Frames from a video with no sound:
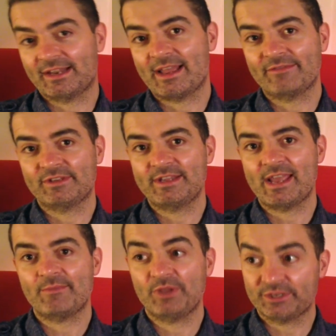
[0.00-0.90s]
alive
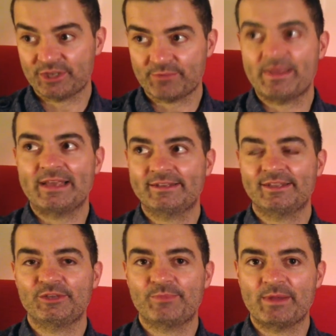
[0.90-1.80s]
today because he appeared to
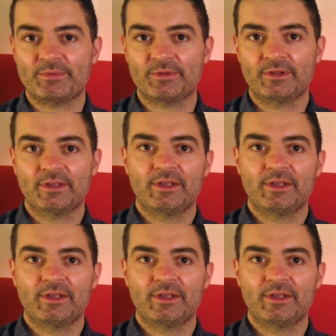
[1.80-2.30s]
these people